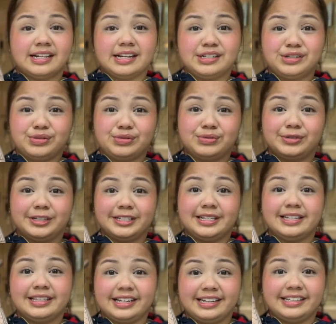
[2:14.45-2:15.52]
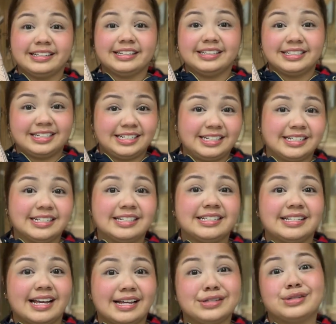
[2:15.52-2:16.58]
I do really like
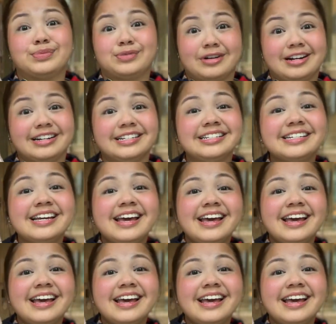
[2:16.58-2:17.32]
Adidas as a brand.